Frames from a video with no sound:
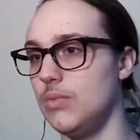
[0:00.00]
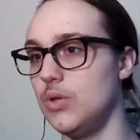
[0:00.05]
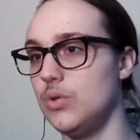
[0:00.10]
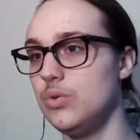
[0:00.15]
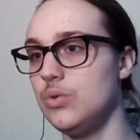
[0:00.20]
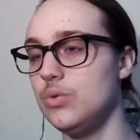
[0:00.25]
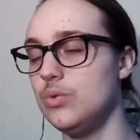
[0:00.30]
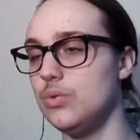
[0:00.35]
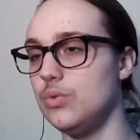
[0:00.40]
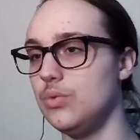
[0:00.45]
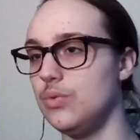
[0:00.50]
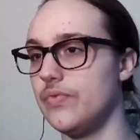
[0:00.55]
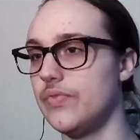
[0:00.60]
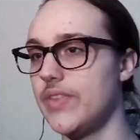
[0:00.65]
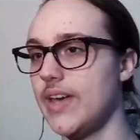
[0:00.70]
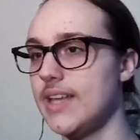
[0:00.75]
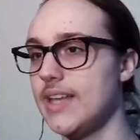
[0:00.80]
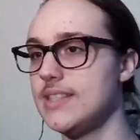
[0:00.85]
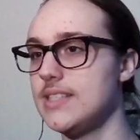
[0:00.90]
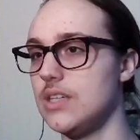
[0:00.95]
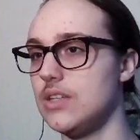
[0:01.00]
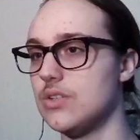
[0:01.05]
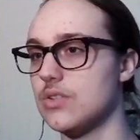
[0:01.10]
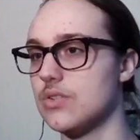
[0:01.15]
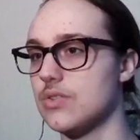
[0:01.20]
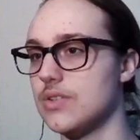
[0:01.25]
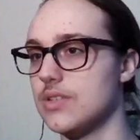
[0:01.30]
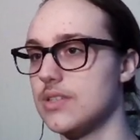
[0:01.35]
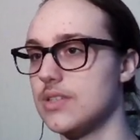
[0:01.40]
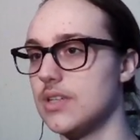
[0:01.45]
Ooh, that's
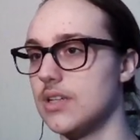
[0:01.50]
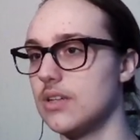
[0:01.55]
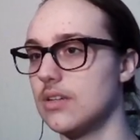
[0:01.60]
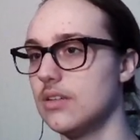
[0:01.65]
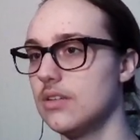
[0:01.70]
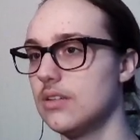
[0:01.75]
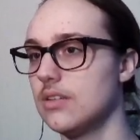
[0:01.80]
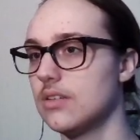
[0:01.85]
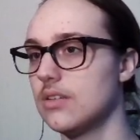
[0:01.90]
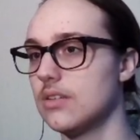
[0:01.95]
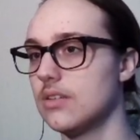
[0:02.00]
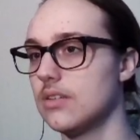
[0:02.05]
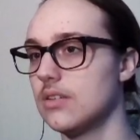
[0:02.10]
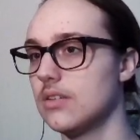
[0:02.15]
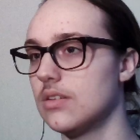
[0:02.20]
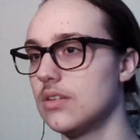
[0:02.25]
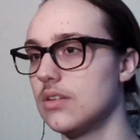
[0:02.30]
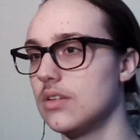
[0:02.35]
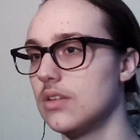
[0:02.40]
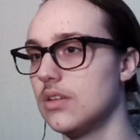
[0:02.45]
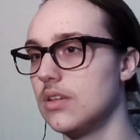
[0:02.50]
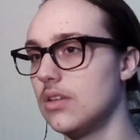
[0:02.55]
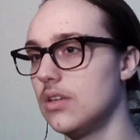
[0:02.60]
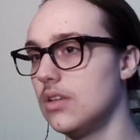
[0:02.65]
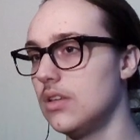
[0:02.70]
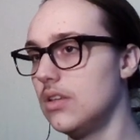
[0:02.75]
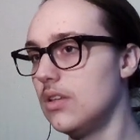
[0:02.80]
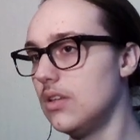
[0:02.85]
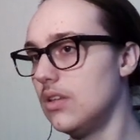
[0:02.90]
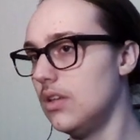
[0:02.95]
interesting.
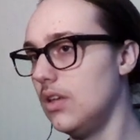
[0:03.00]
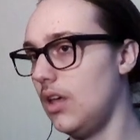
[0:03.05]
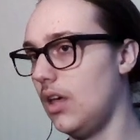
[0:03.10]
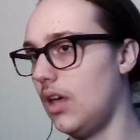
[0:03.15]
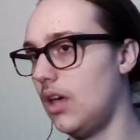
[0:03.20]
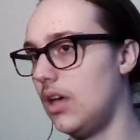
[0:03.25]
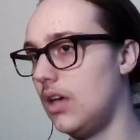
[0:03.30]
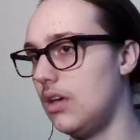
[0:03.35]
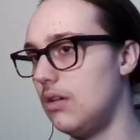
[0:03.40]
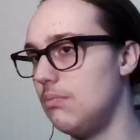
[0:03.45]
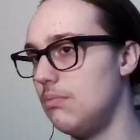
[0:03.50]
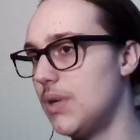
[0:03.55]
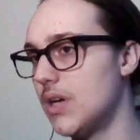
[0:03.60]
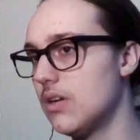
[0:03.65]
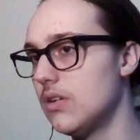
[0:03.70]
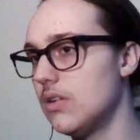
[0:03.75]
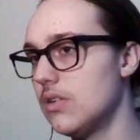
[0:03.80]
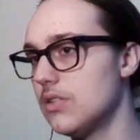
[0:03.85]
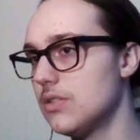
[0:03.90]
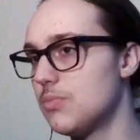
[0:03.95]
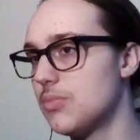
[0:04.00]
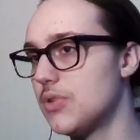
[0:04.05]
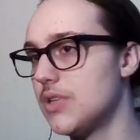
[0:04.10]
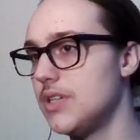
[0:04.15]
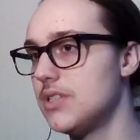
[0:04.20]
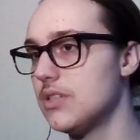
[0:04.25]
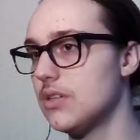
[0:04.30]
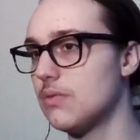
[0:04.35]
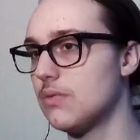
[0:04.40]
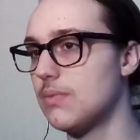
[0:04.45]
Berenar's
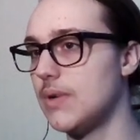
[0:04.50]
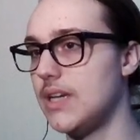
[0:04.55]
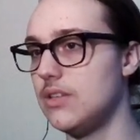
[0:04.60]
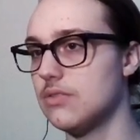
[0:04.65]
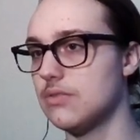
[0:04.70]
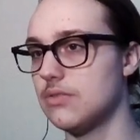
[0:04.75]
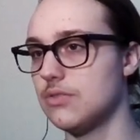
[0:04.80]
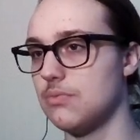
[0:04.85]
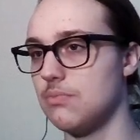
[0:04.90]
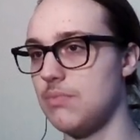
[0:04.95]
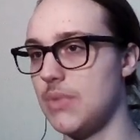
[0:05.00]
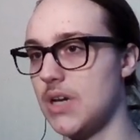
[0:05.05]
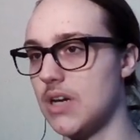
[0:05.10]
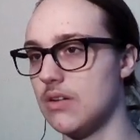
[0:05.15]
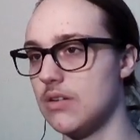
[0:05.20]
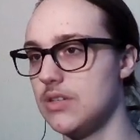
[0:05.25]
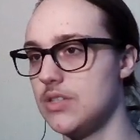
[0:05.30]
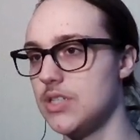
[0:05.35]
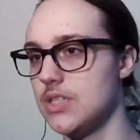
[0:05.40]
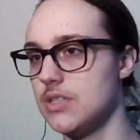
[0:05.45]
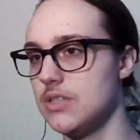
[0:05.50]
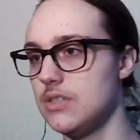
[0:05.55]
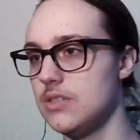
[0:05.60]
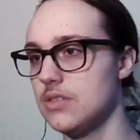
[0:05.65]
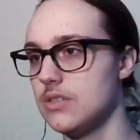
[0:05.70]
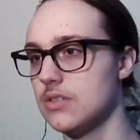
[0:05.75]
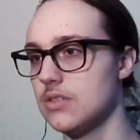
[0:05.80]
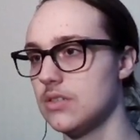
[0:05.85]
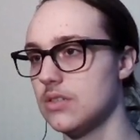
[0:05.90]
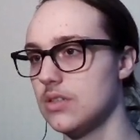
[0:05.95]
priests arrange
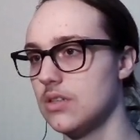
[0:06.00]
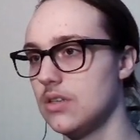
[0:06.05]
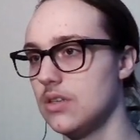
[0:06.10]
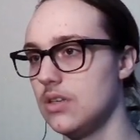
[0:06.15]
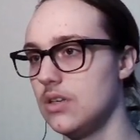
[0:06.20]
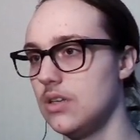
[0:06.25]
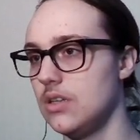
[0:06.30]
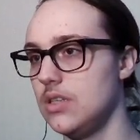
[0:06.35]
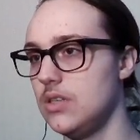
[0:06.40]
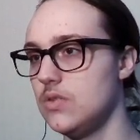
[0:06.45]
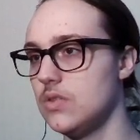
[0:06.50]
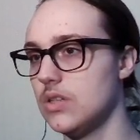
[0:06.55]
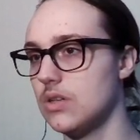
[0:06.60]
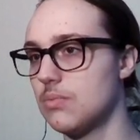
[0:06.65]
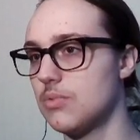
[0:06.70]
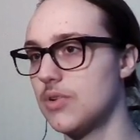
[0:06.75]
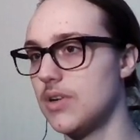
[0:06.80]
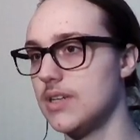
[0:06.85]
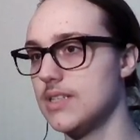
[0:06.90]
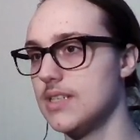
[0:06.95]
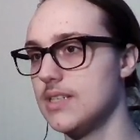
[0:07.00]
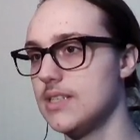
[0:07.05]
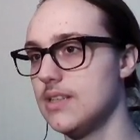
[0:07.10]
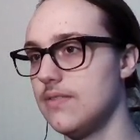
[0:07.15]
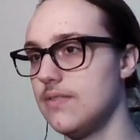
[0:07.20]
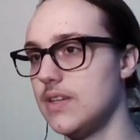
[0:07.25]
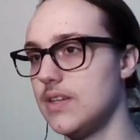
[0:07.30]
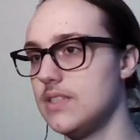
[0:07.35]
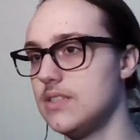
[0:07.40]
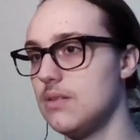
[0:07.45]
marriages. using a process that
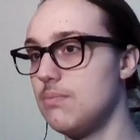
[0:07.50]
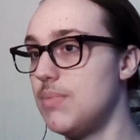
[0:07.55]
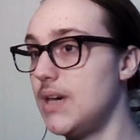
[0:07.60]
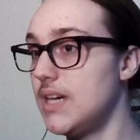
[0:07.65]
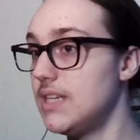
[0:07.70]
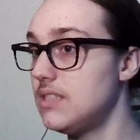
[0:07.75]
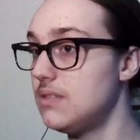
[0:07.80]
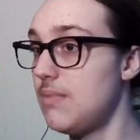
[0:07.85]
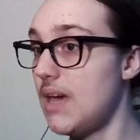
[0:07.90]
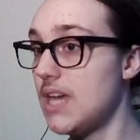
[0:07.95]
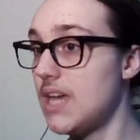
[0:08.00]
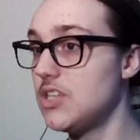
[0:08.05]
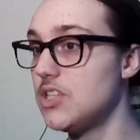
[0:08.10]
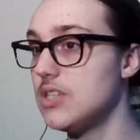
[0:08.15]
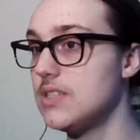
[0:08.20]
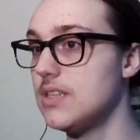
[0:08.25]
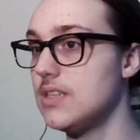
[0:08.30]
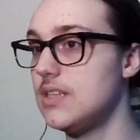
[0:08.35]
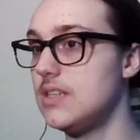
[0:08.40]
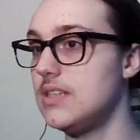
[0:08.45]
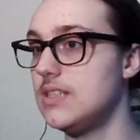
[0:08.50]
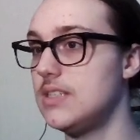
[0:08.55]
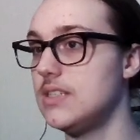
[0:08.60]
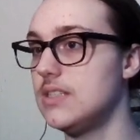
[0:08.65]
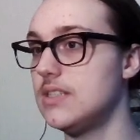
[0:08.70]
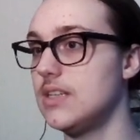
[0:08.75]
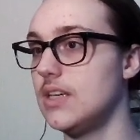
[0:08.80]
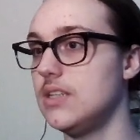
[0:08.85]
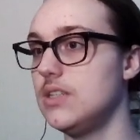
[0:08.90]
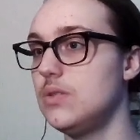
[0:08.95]
finds the best matches and is
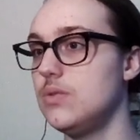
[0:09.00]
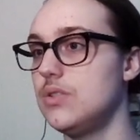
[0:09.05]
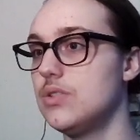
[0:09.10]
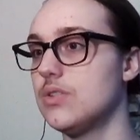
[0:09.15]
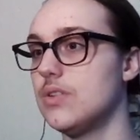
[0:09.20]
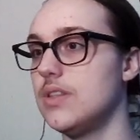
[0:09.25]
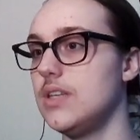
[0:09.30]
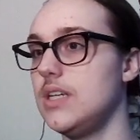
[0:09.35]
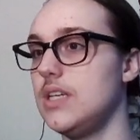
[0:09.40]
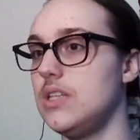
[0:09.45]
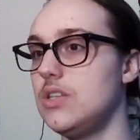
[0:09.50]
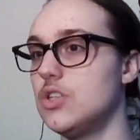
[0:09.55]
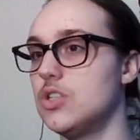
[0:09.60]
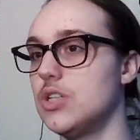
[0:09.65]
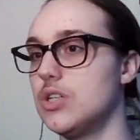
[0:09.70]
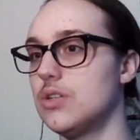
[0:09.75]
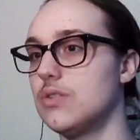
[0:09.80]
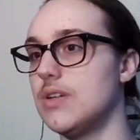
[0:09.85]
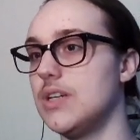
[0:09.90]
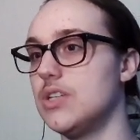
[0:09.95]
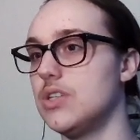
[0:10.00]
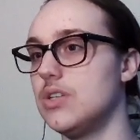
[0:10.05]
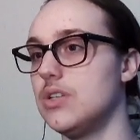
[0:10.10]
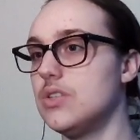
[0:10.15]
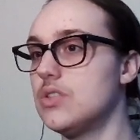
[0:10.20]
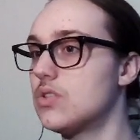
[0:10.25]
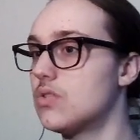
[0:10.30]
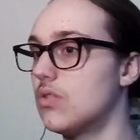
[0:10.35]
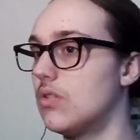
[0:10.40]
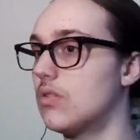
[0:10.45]
designed to ensure that each generation is
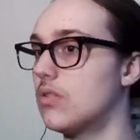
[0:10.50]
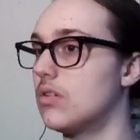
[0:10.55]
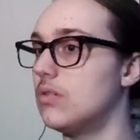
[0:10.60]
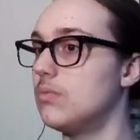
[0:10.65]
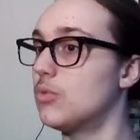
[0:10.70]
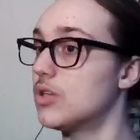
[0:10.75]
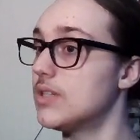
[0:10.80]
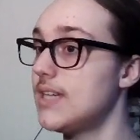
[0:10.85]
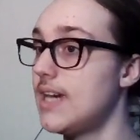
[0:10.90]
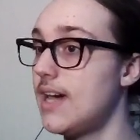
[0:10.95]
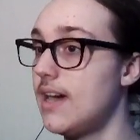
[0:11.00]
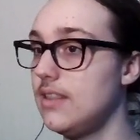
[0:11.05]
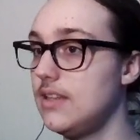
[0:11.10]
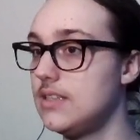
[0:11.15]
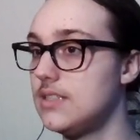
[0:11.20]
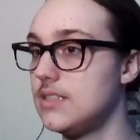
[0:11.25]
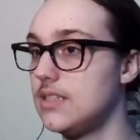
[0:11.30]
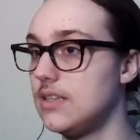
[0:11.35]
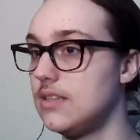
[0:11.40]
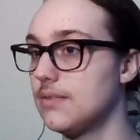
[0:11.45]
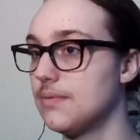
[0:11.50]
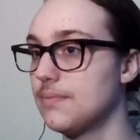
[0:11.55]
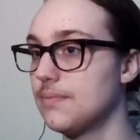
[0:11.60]
stronger and more talented.